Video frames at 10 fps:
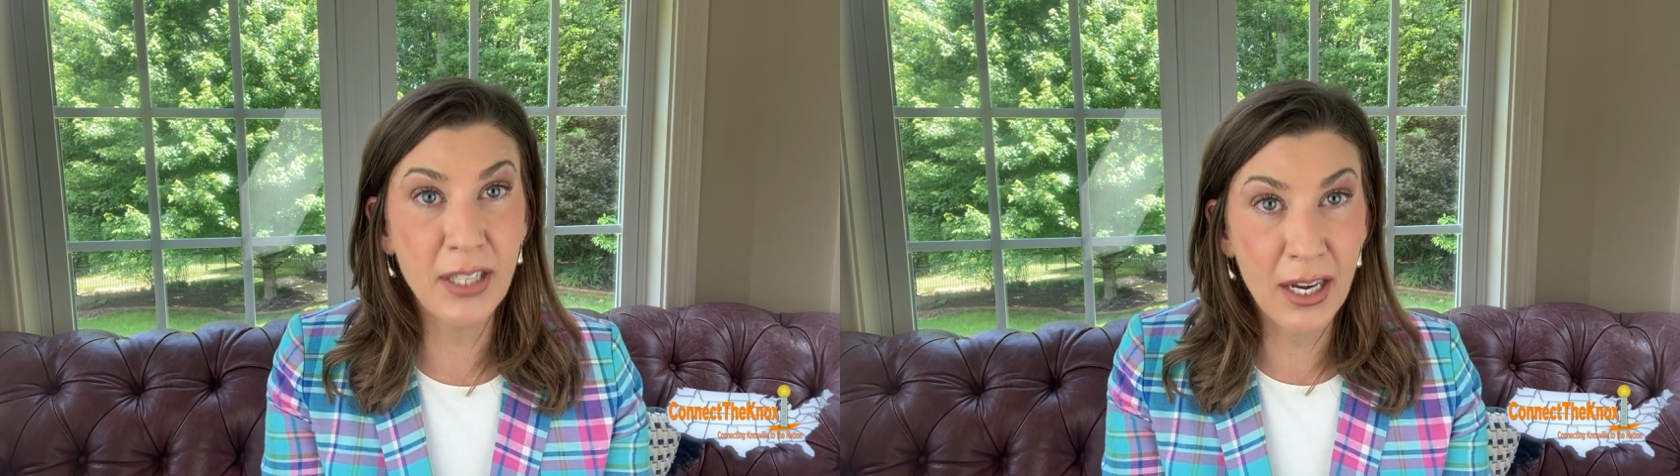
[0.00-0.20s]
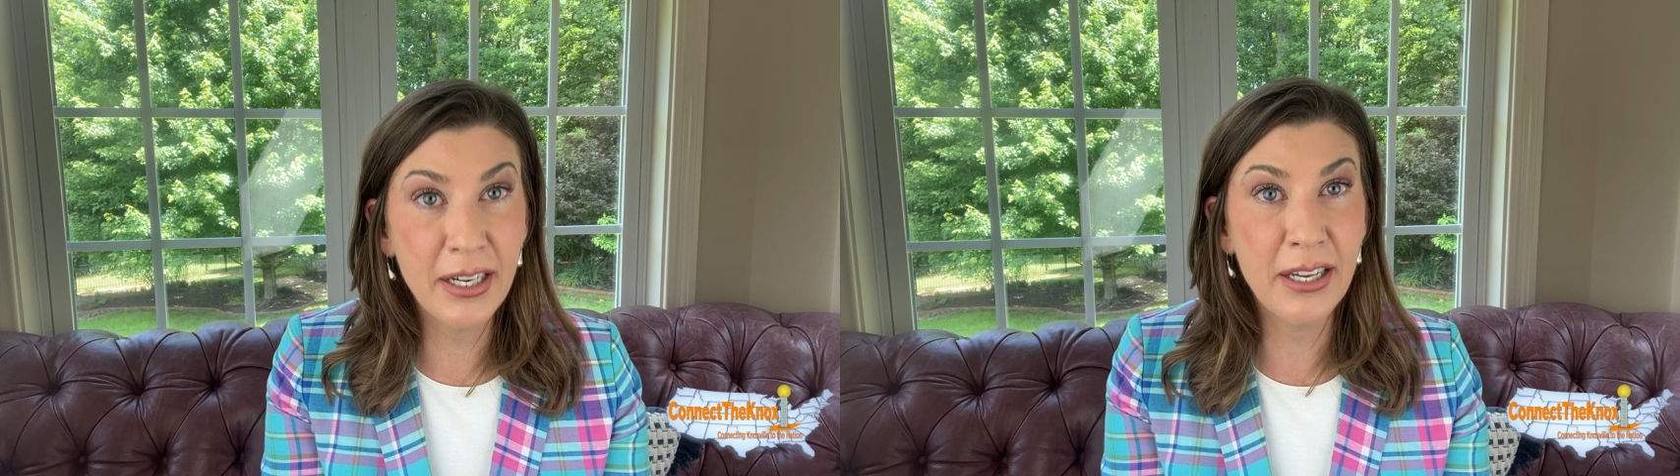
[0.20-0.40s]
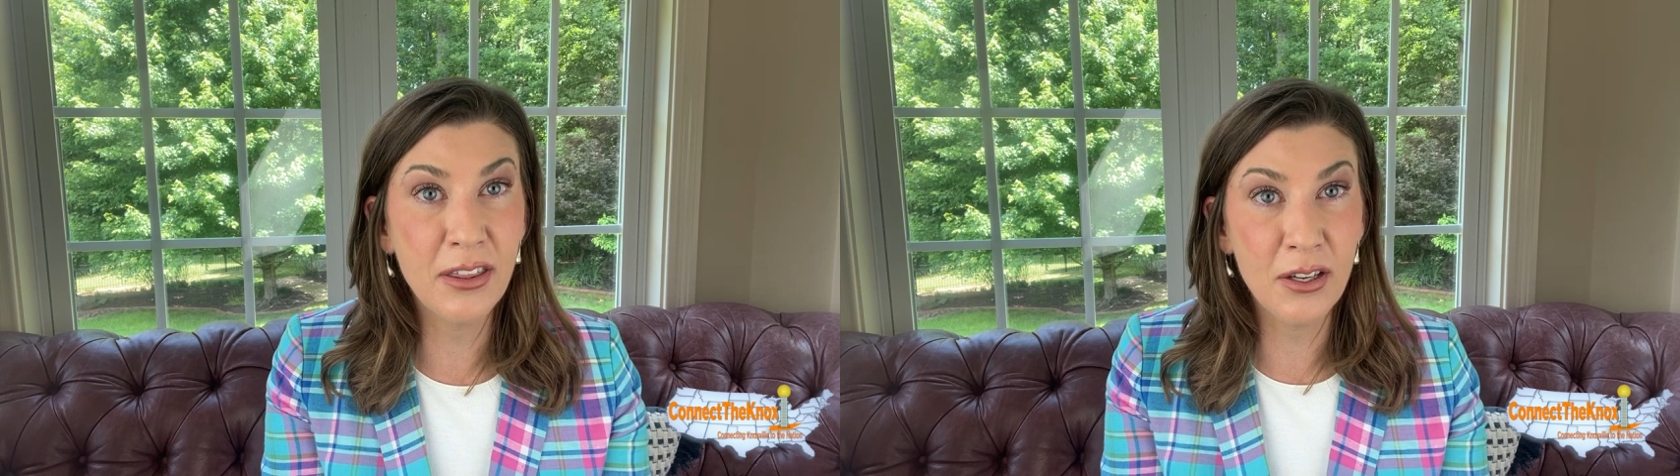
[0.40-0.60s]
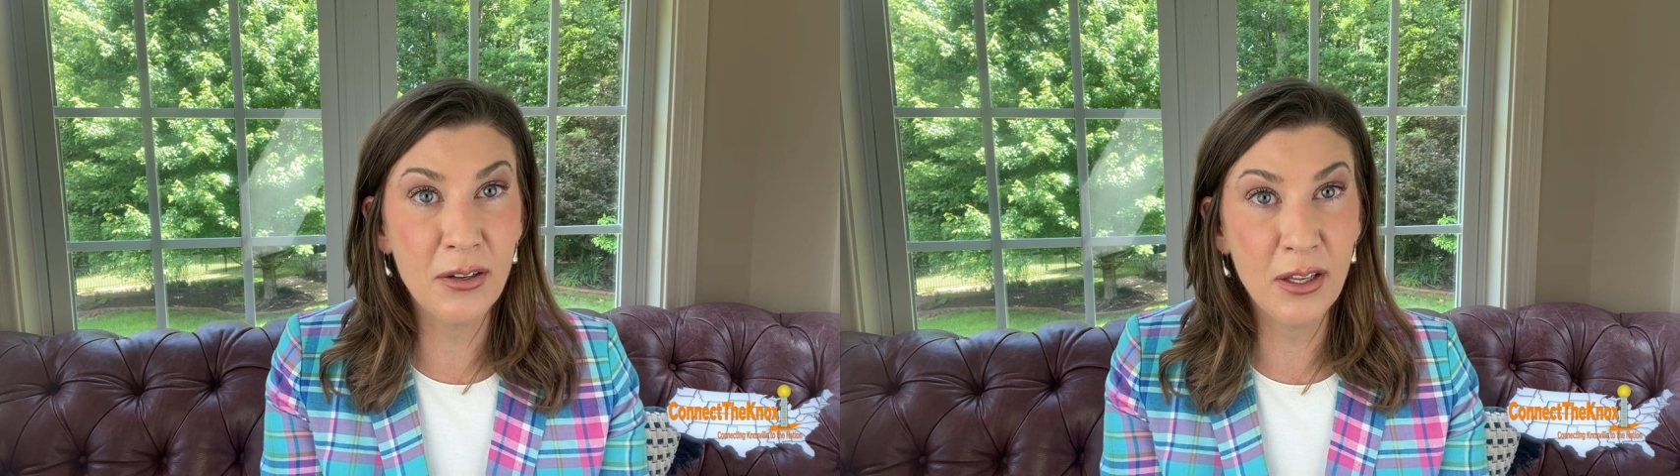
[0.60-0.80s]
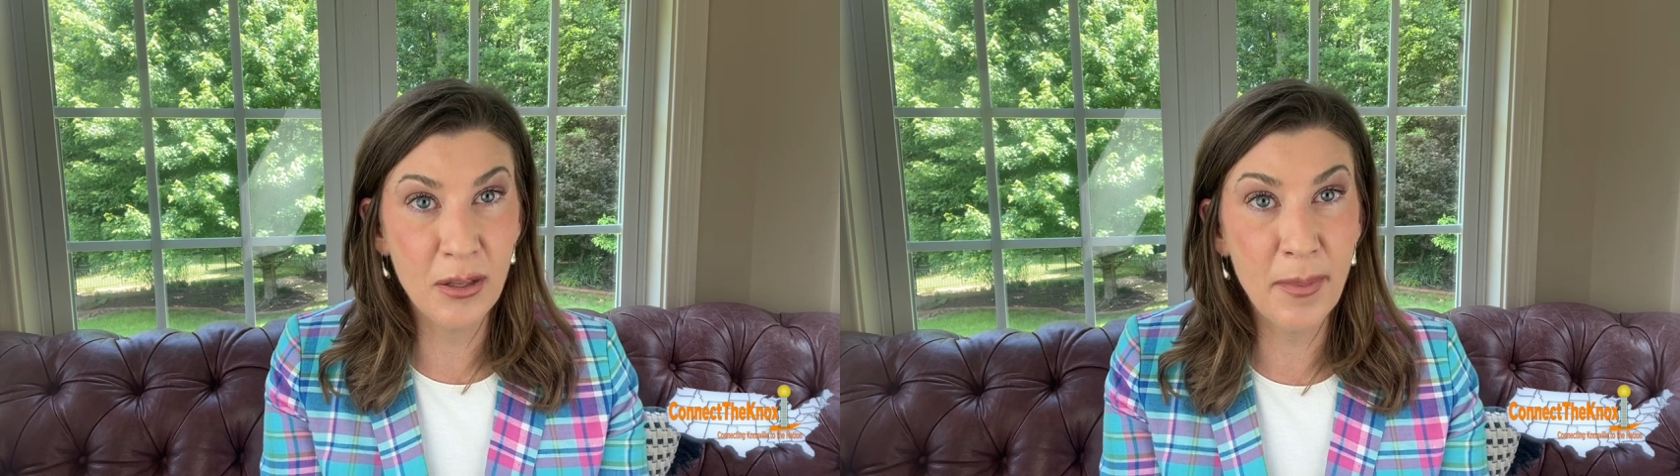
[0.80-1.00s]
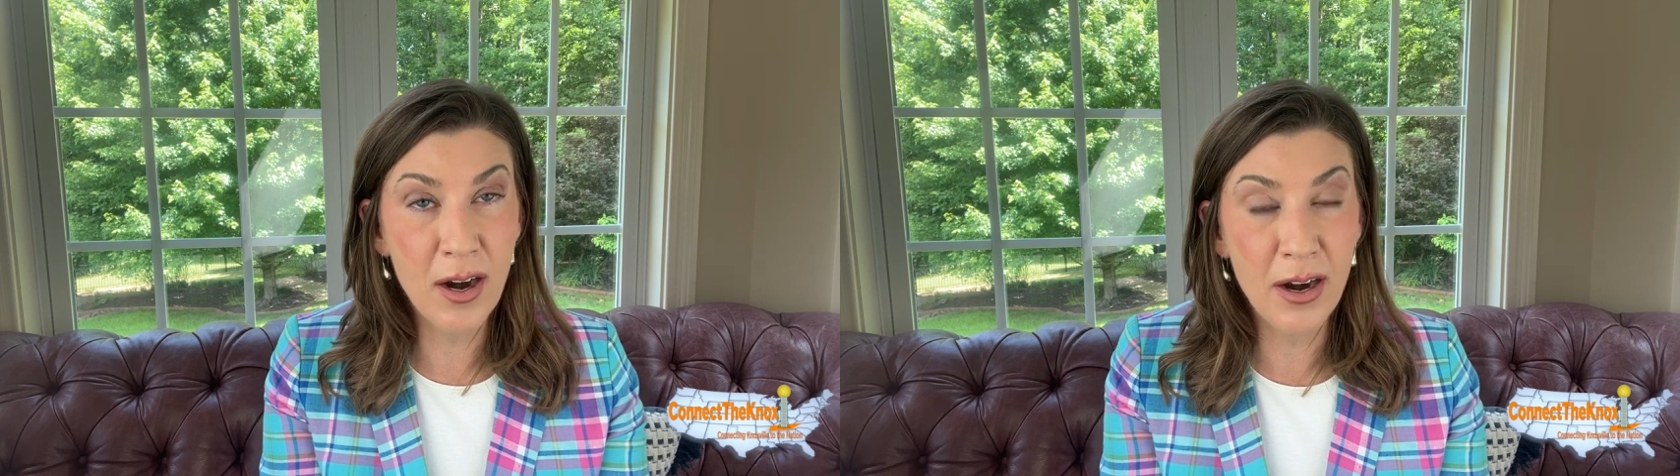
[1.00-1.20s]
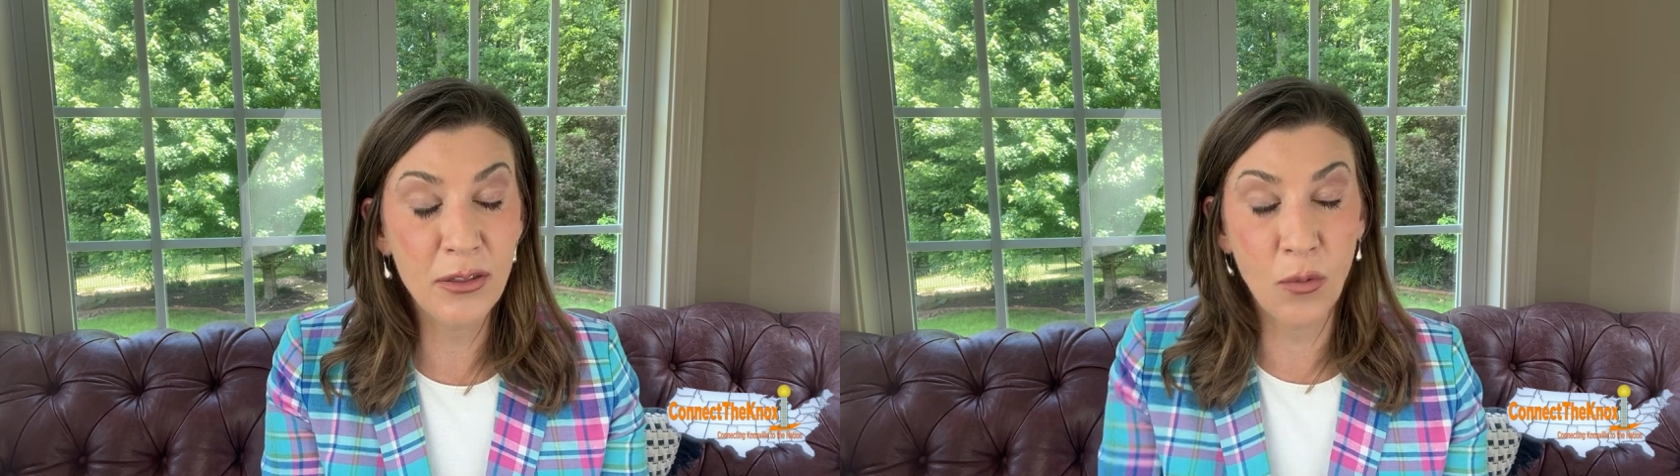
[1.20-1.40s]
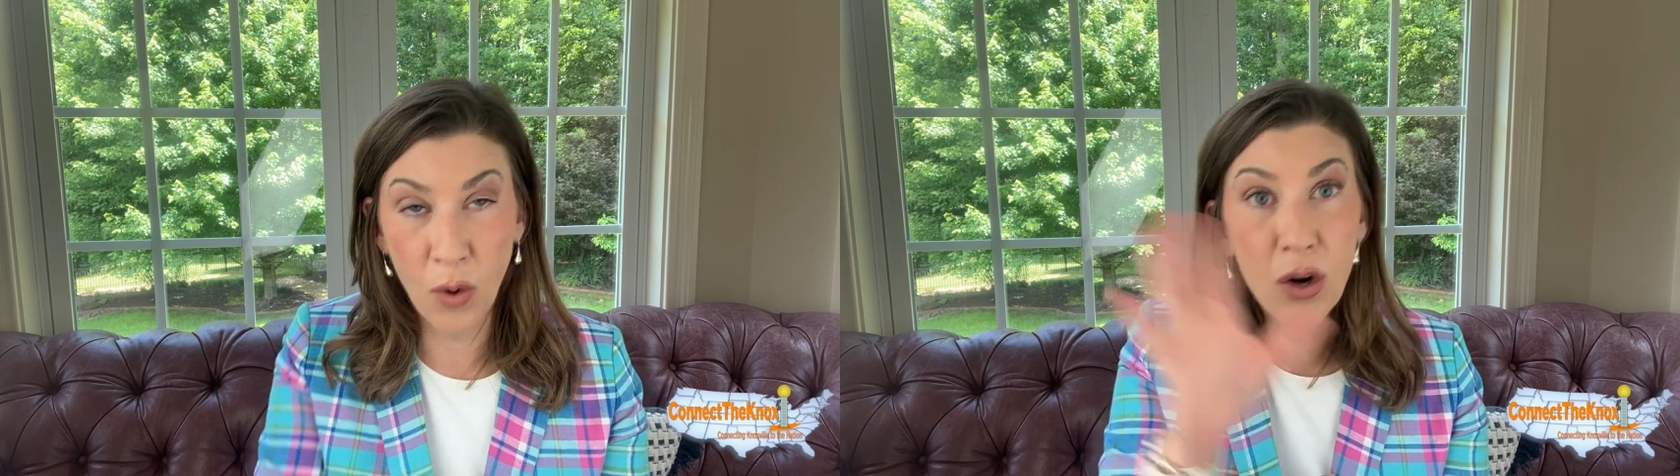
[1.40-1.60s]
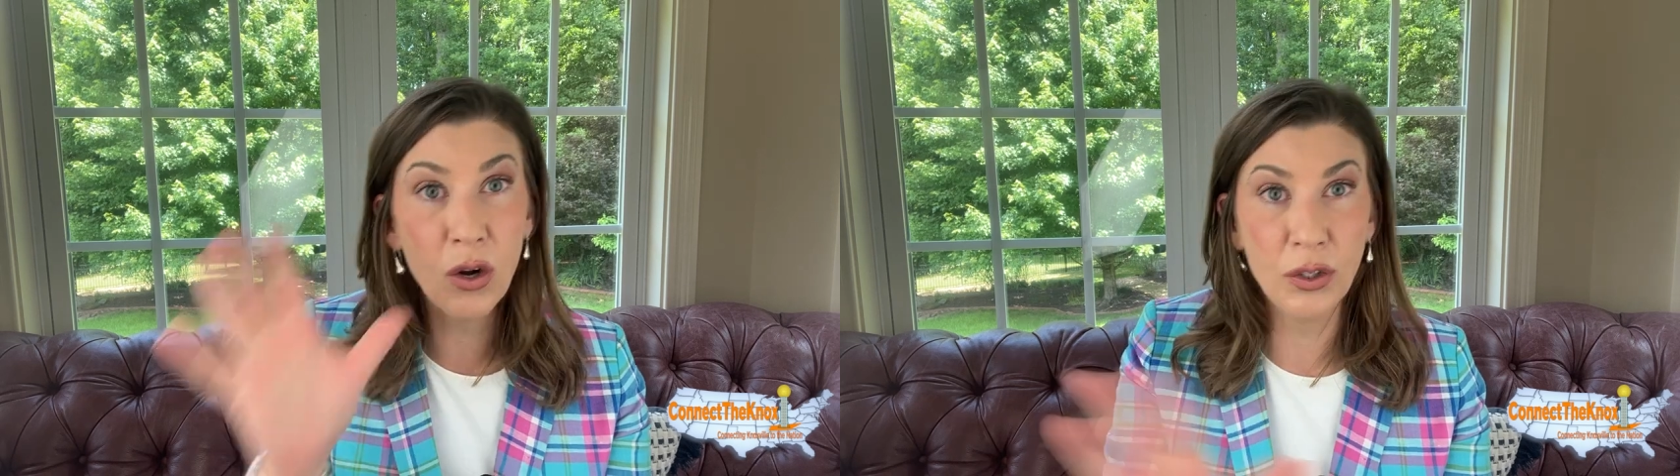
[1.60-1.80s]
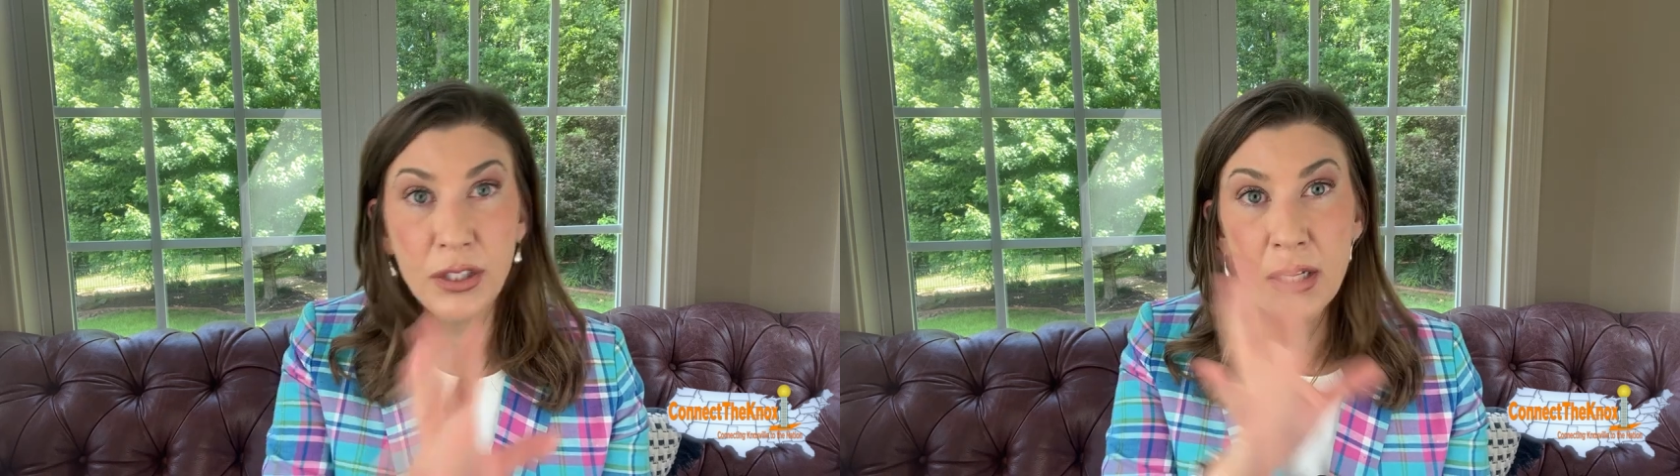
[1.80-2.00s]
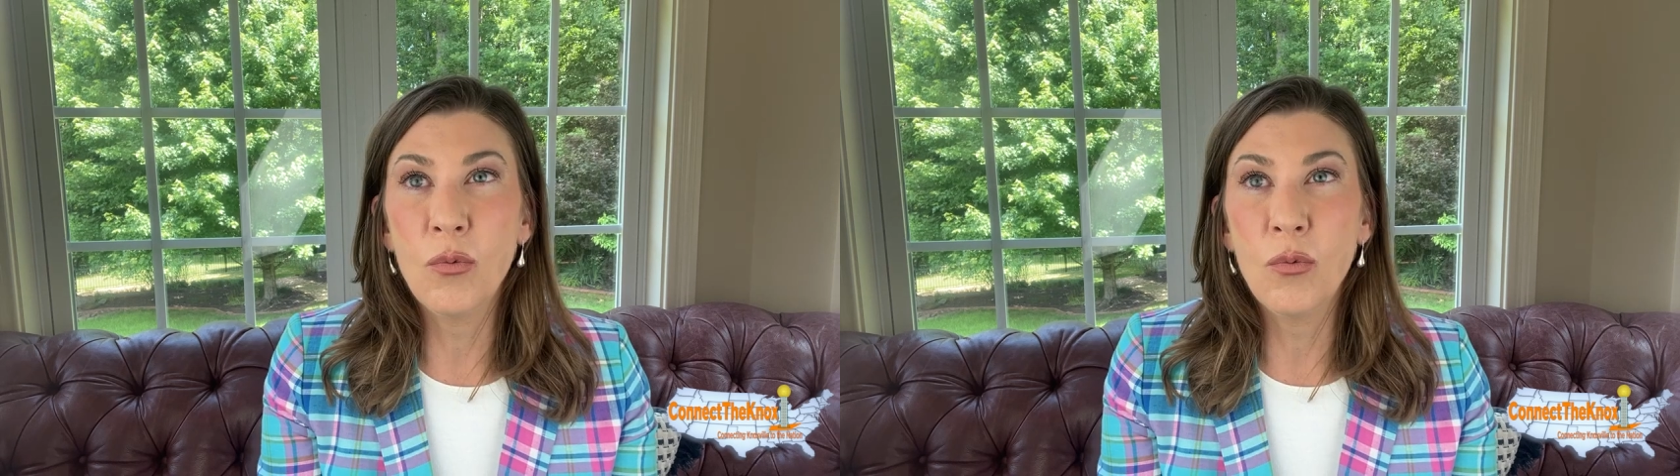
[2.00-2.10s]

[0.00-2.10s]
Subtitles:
done in the world,